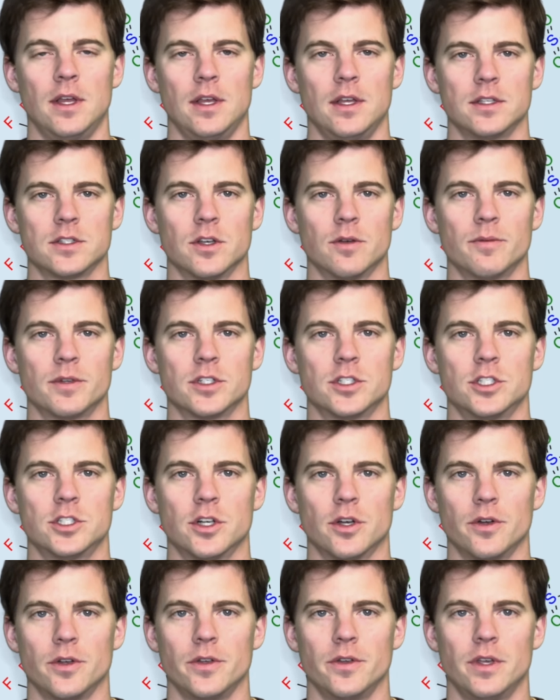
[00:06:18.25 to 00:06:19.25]
So I'm going to show
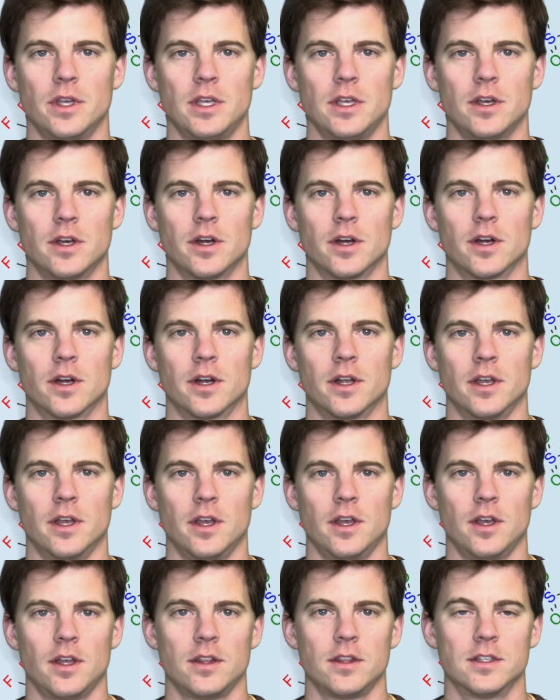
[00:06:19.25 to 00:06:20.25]
you here
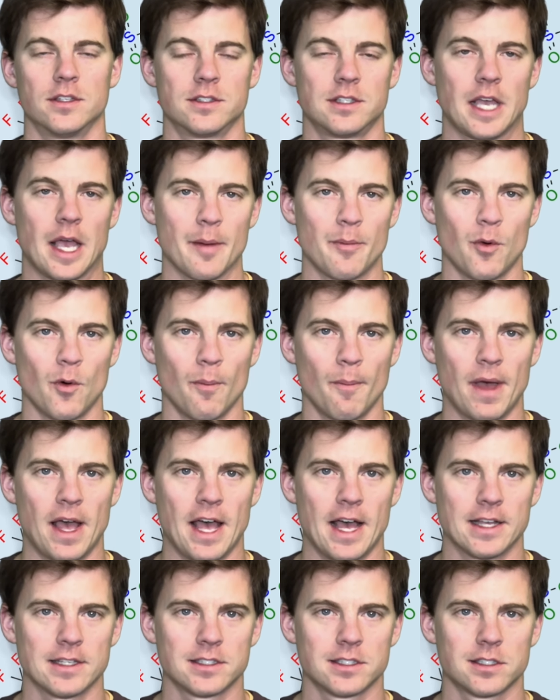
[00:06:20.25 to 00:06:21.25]
the sample
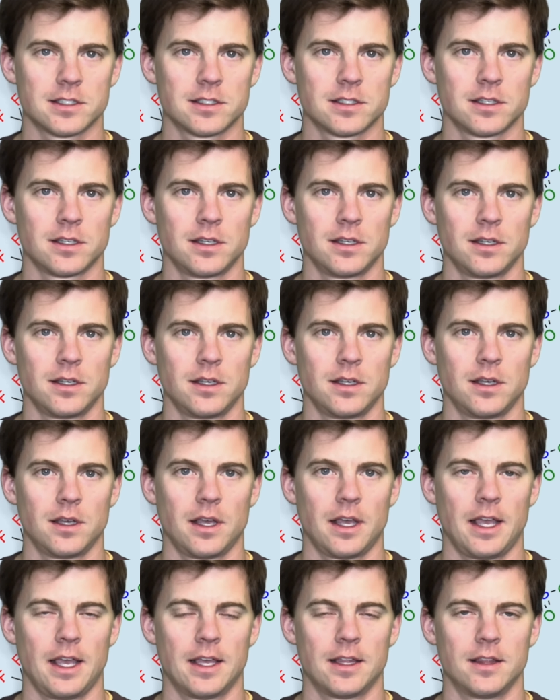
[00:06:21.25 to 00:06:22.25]
mass
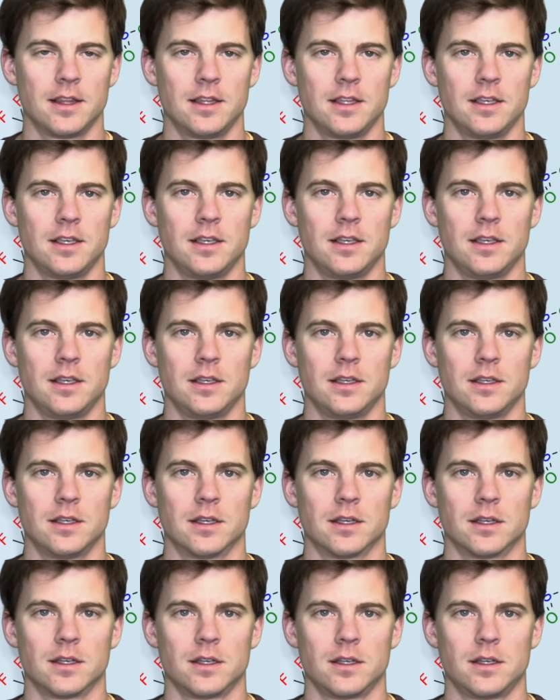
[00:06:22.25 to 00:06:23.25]
and the
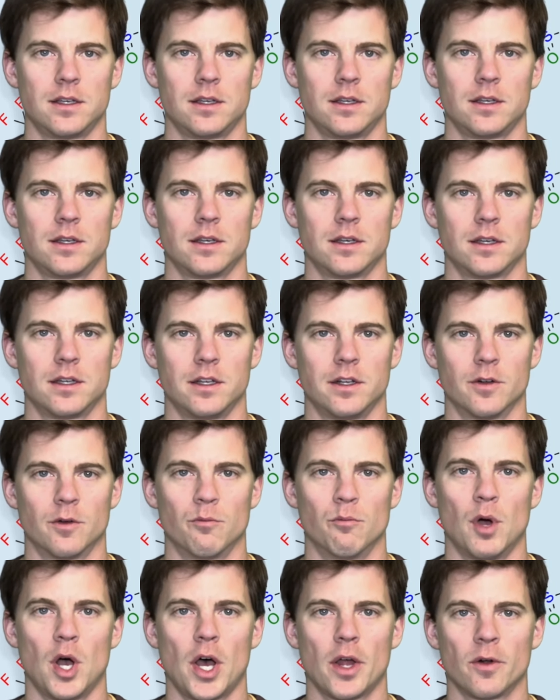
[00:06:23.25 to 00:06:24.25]

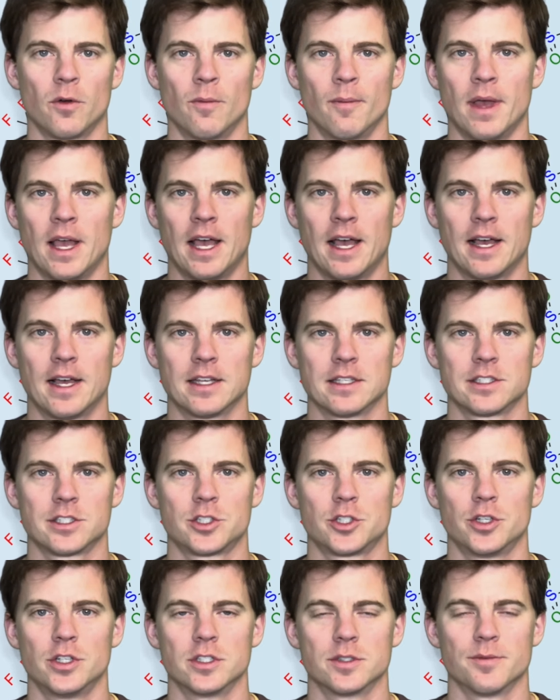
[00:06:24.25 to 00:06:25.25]
bottle mass,
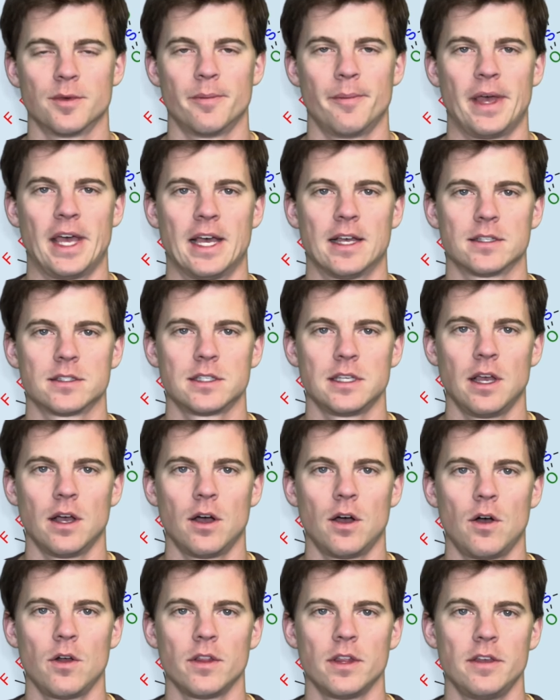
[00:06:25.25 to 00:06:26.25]
trisma mass. Yeah,
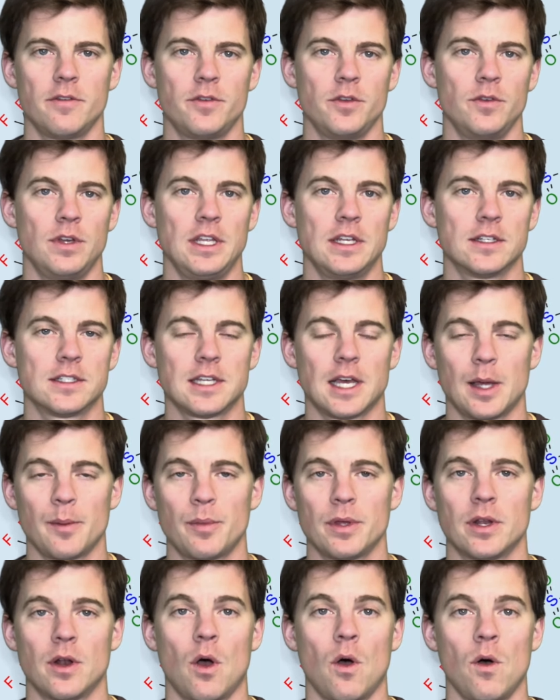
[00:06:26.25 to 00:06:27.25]
all if you need to type
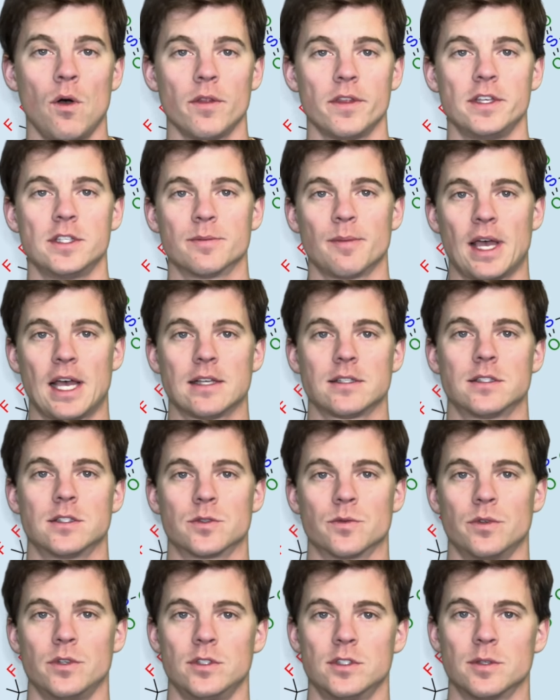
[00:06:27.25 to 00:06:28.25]
in all these masses
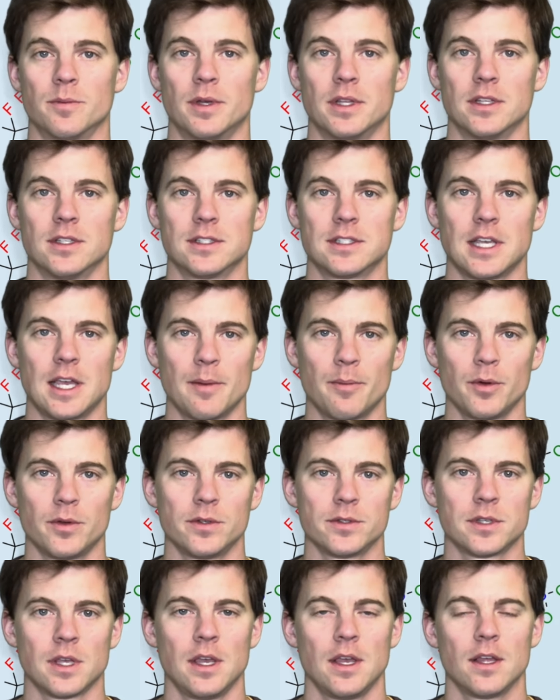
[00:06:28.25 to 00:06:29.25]
when you submit the
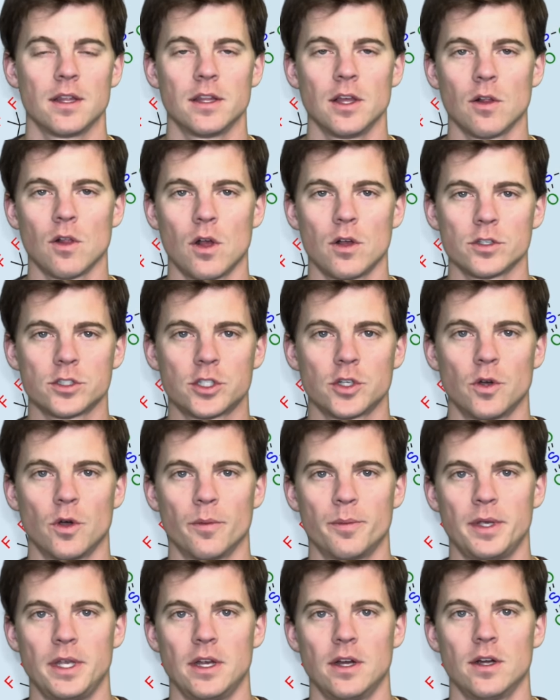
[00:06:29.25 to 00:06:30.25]
samples, they'll all show
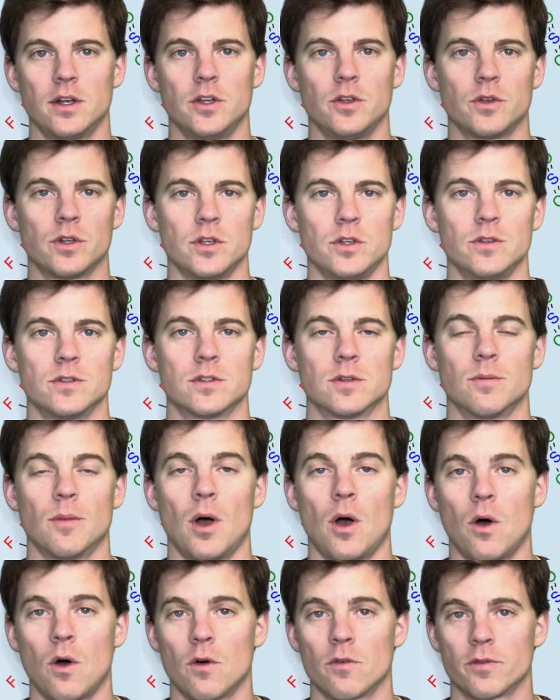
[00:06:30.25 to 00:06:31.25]
up here and you can use them
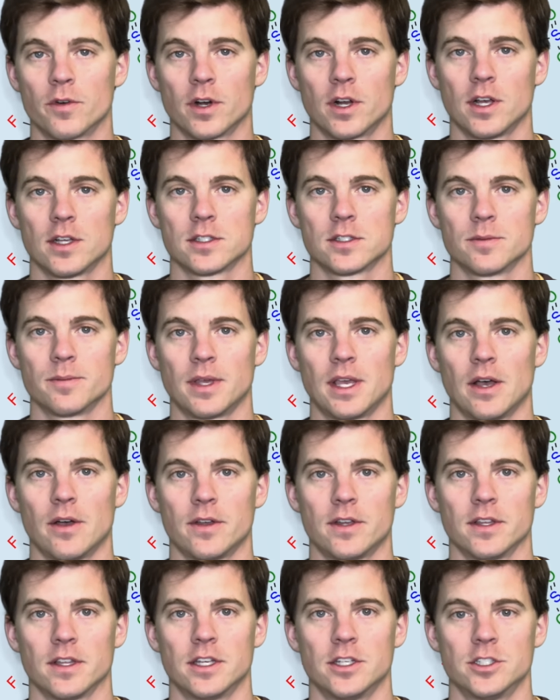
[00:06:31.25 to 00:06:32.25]
all for custom
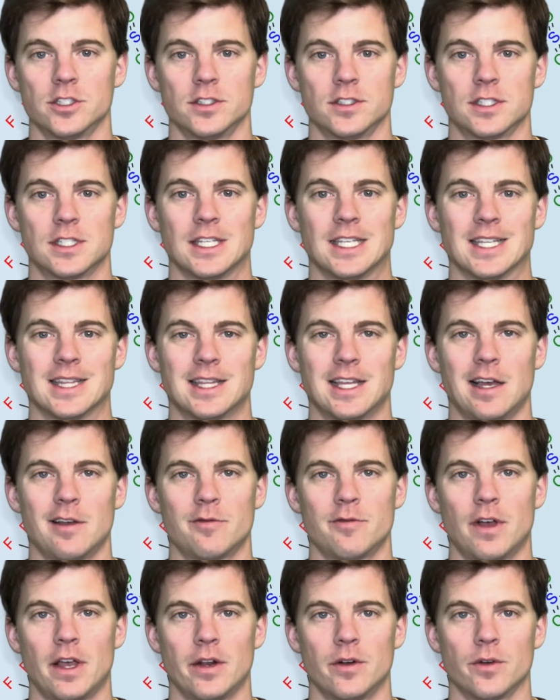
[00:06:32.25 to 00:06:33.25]
calculations to get that
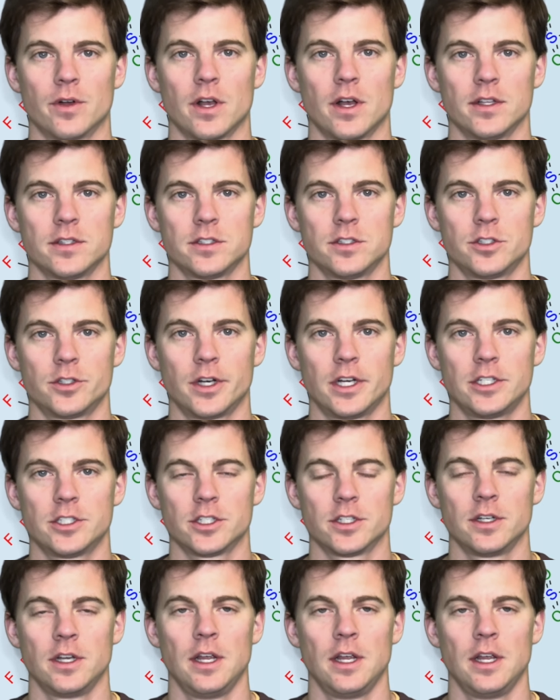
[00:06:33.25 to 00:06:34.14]
final concentration.